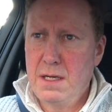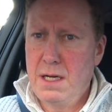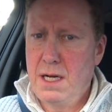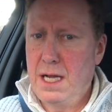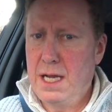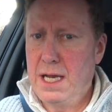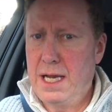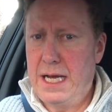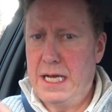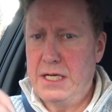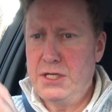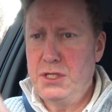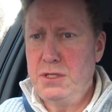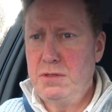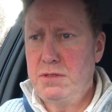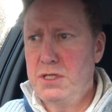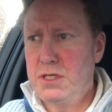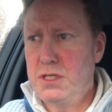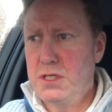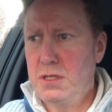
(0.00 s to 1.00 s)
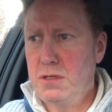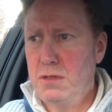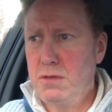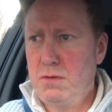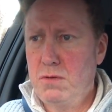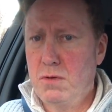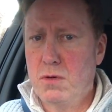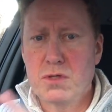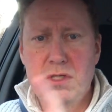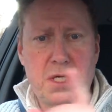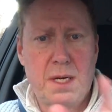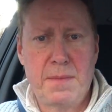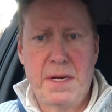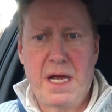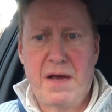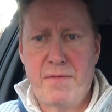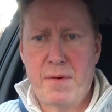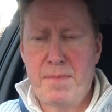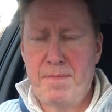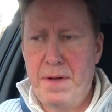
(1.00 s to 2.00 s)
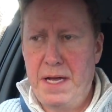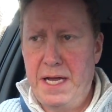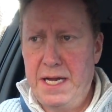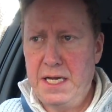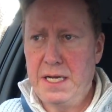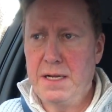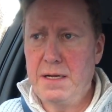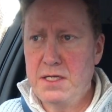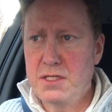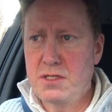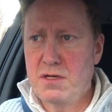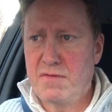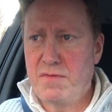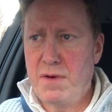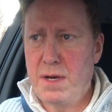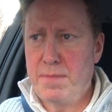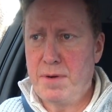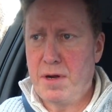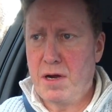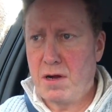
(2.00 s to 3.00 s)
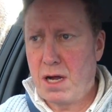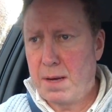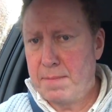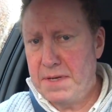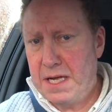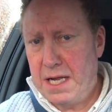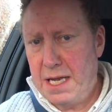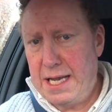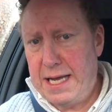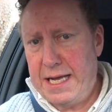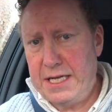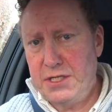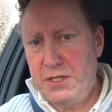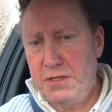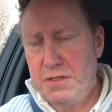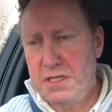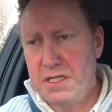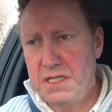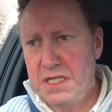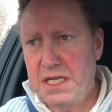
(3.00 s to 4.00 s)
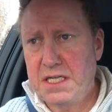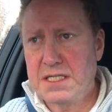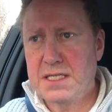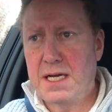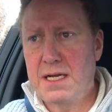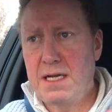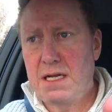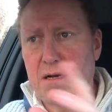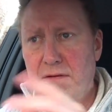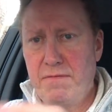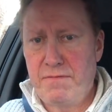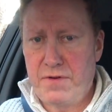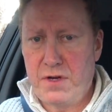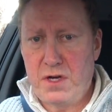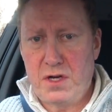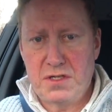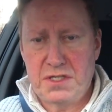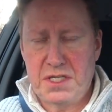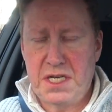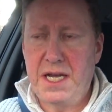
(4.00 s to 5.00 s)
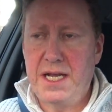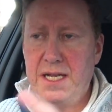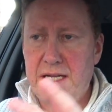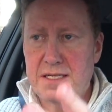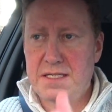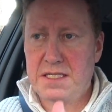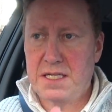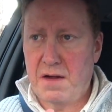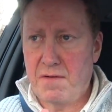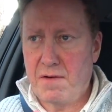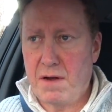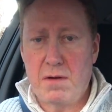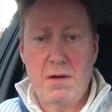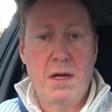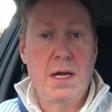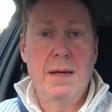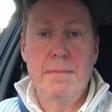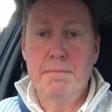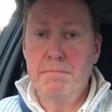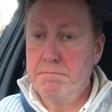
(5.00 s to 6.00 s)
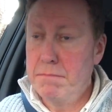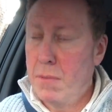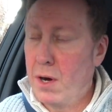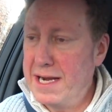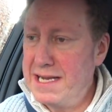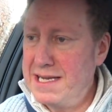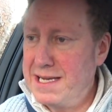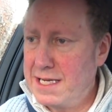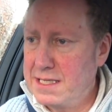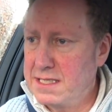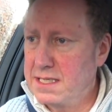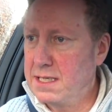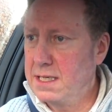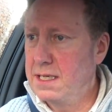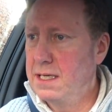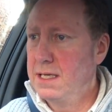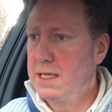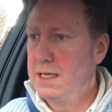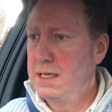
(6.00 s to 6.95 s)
allows you to do, or some of the other editing software program allows you to tick something that converts it into stereo. Mine doesn't,